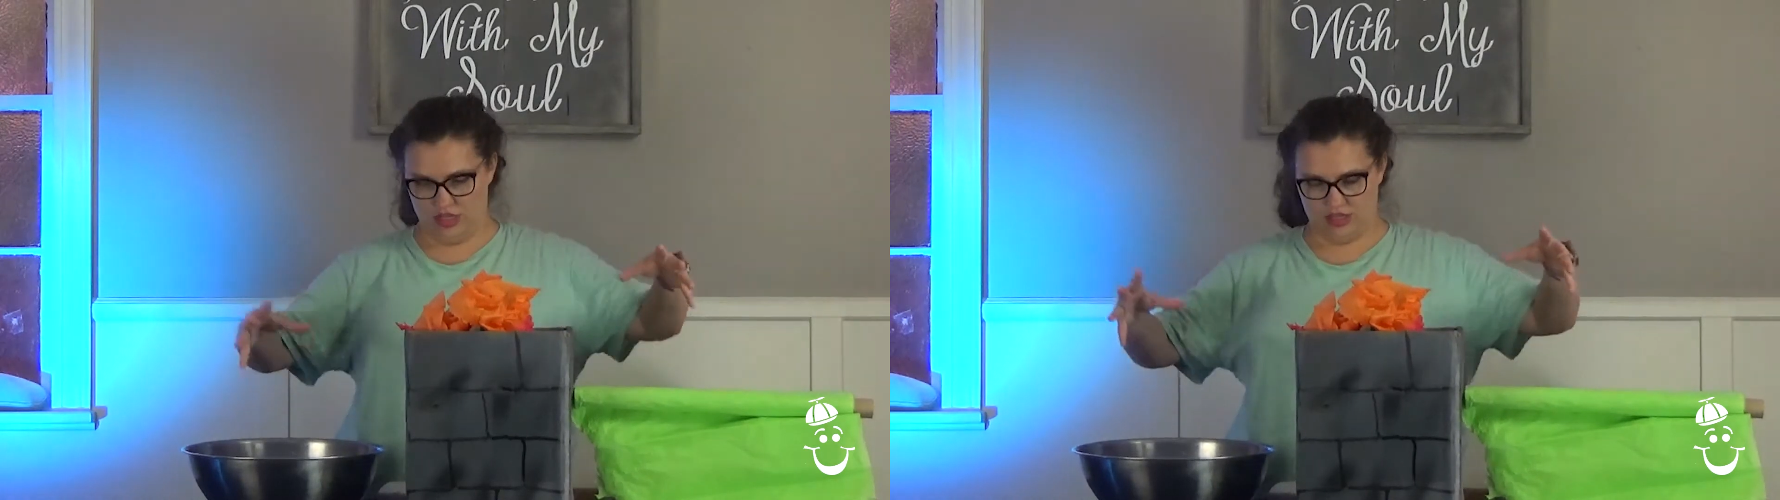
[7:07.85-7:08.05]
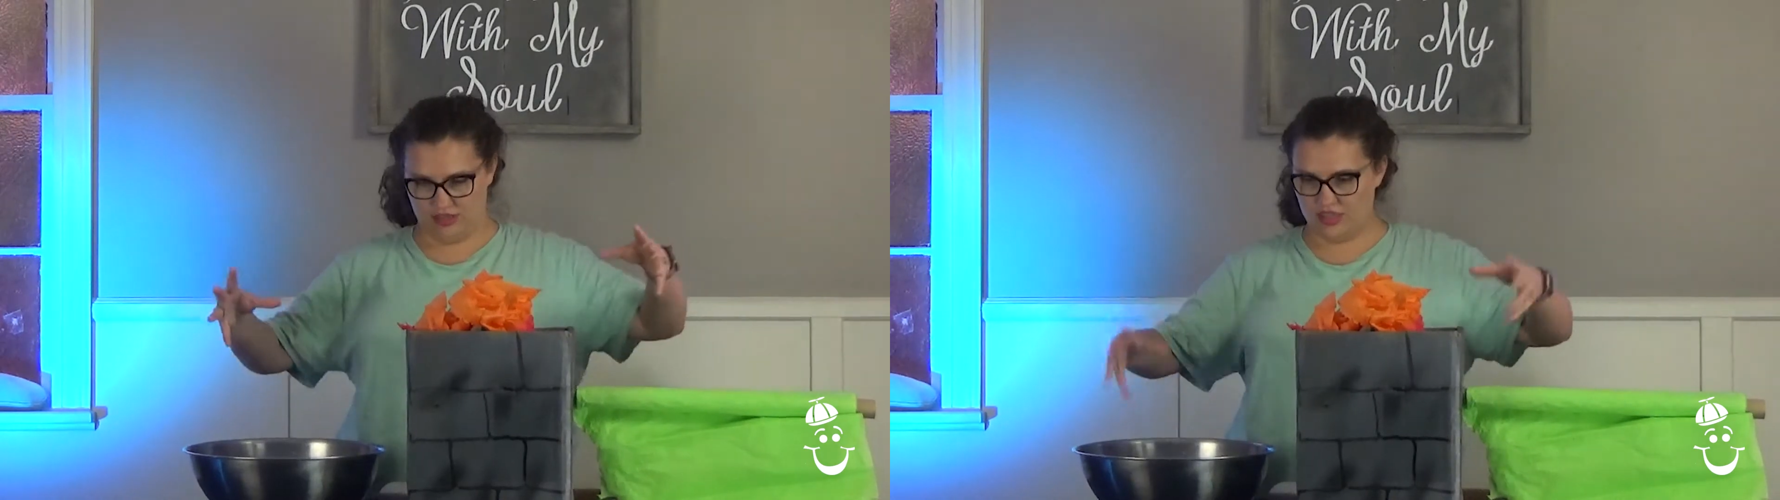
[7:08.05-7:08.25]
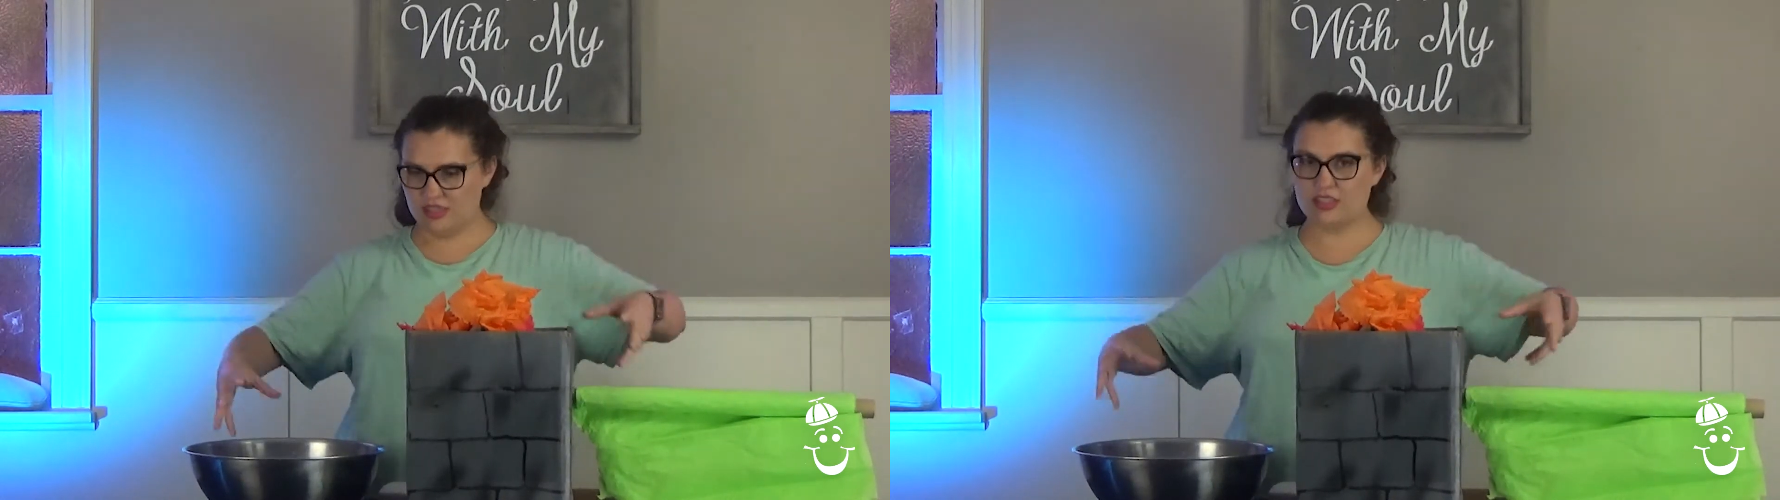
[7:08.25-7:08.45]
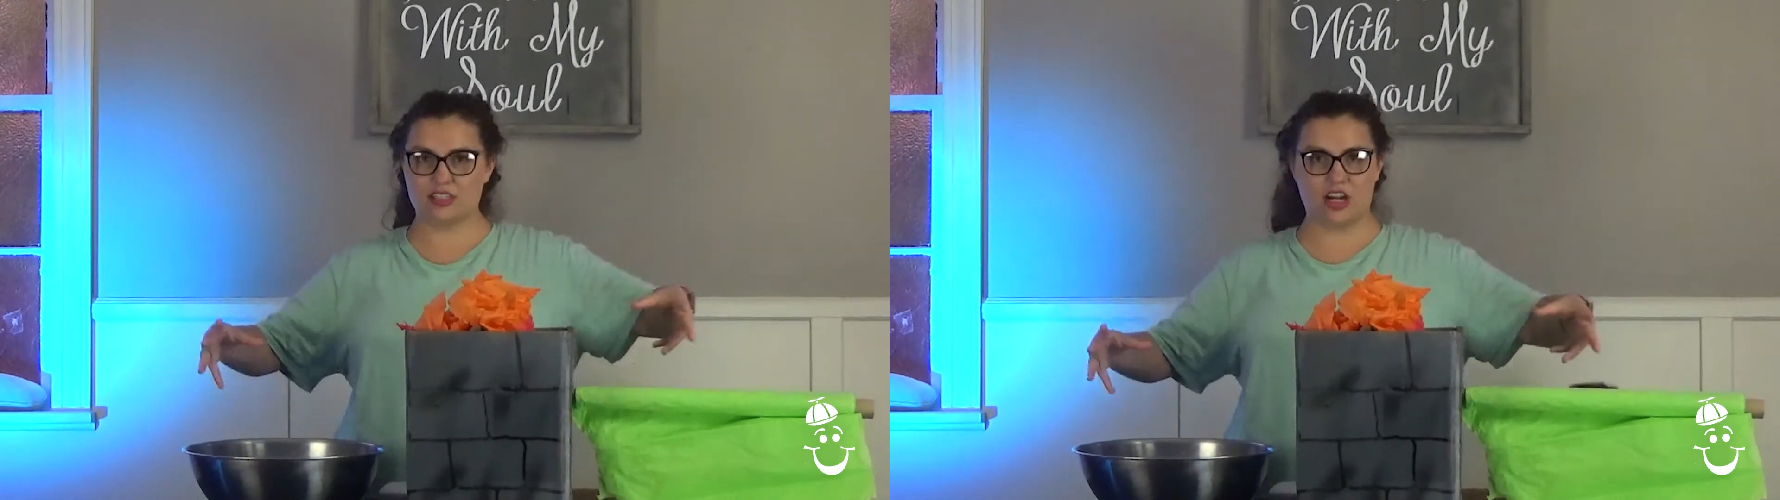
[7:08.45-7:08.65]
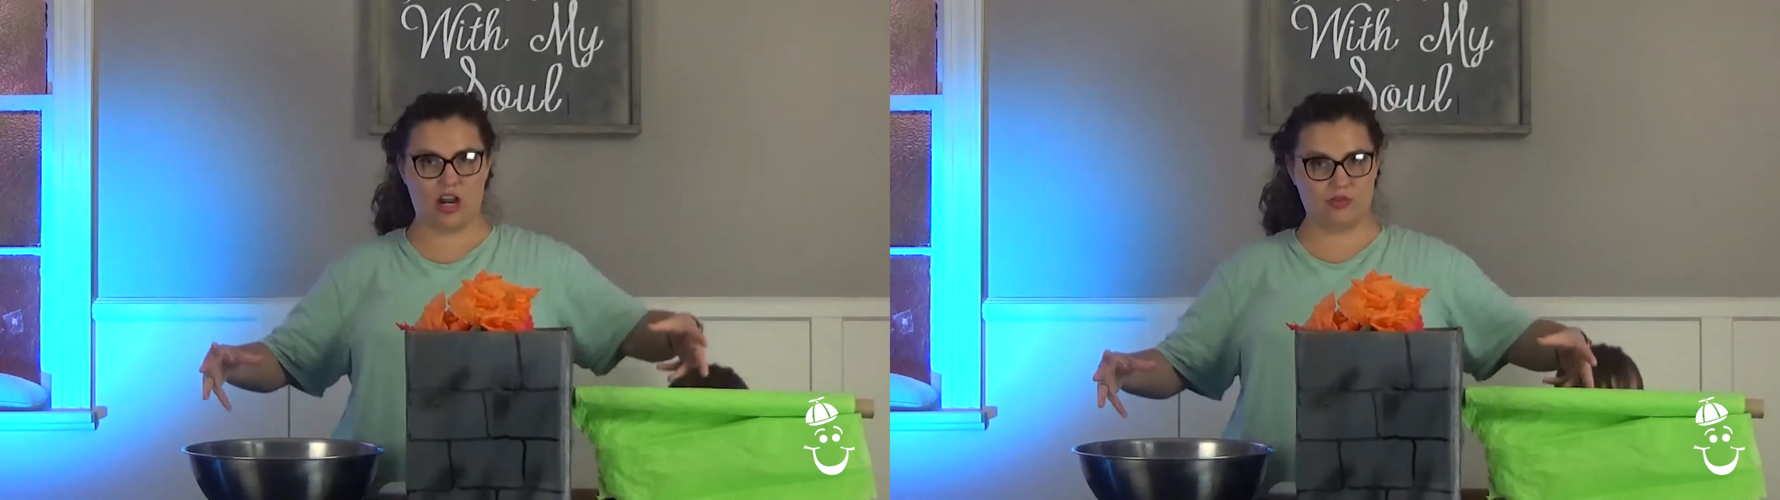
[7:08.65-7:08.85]
this
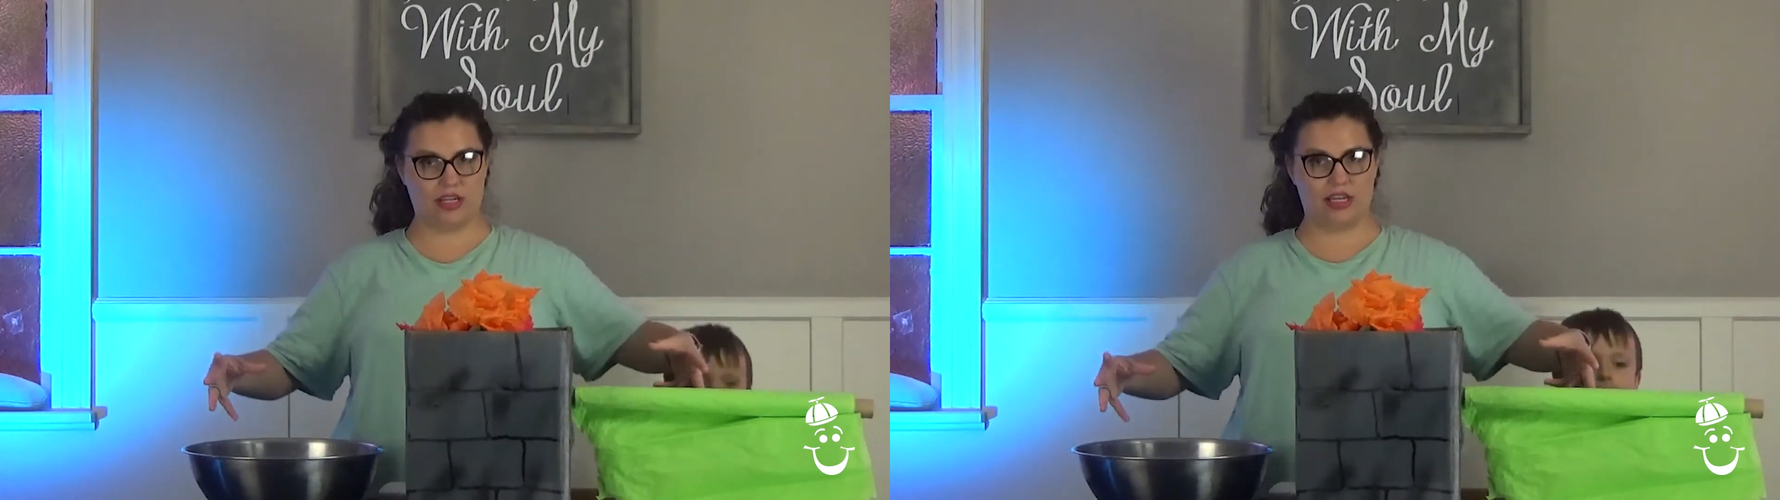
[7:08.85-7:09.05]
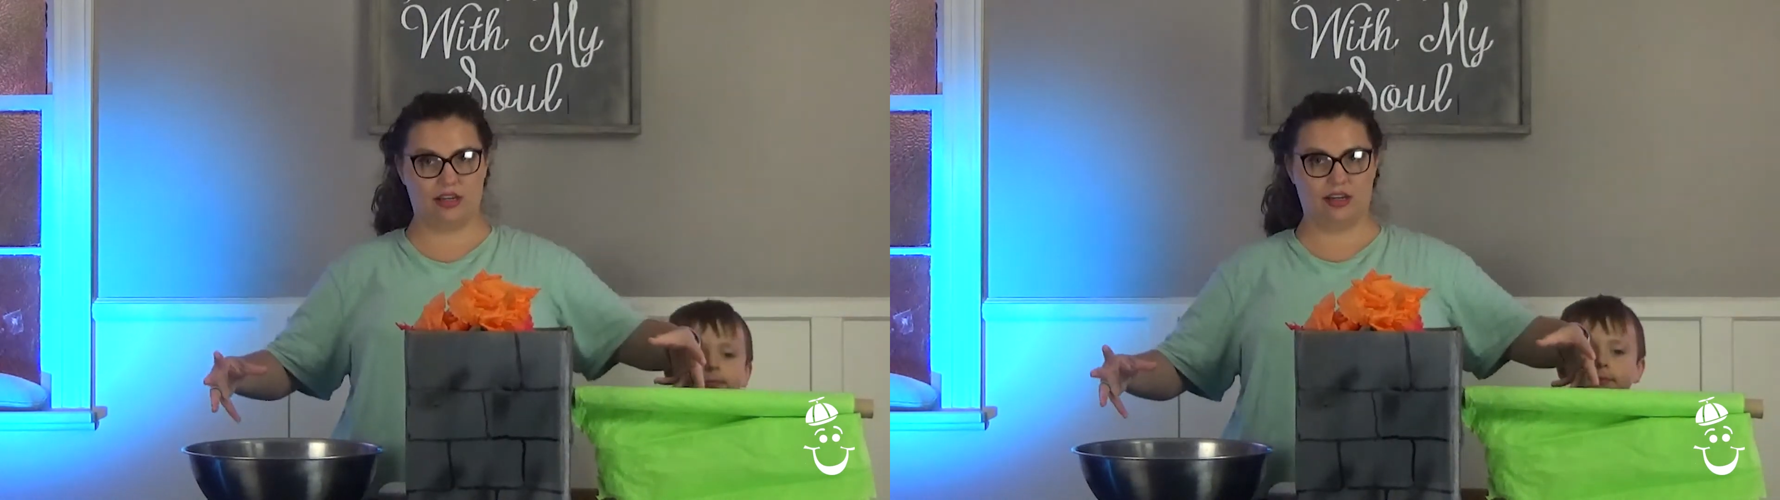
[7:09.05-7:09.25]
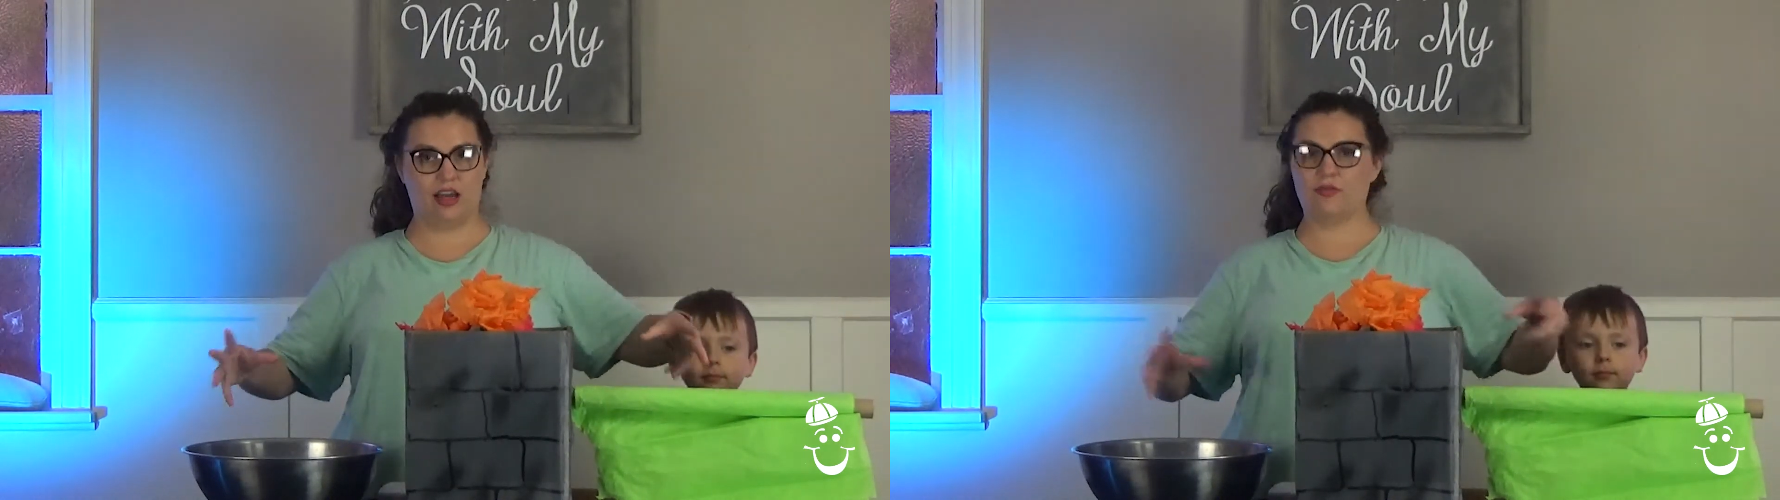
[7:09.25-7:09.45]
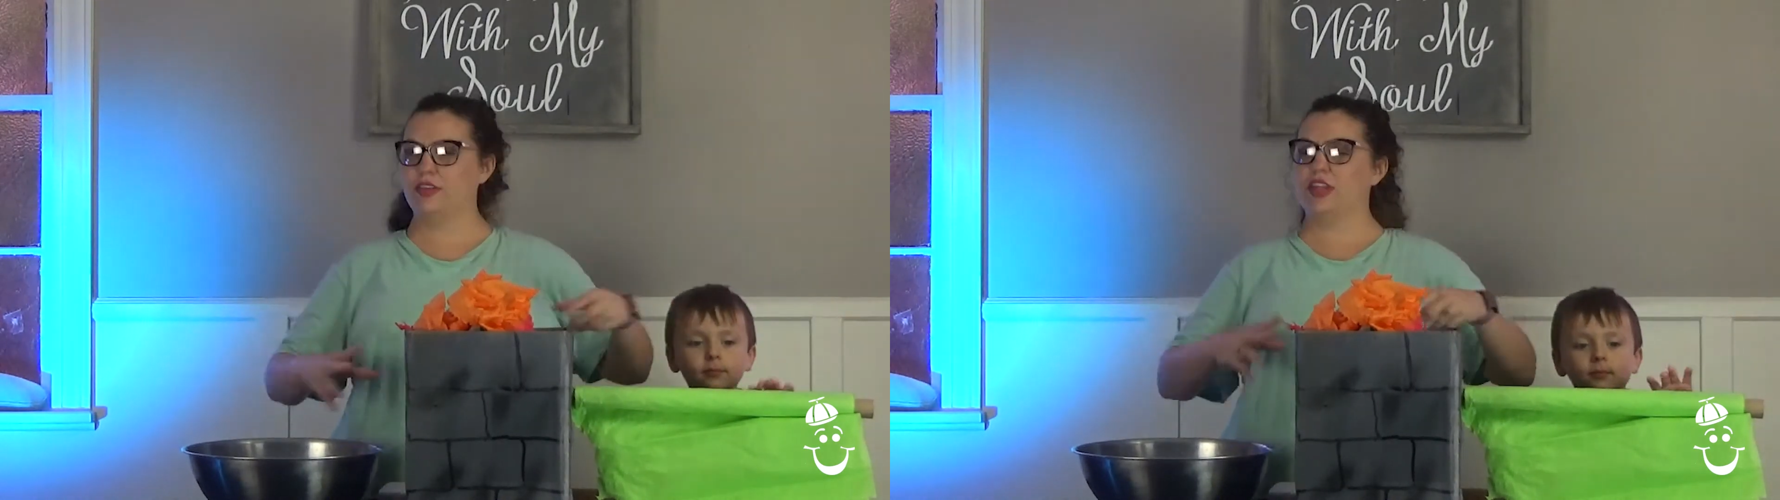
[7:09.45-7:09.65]
is complicated enough,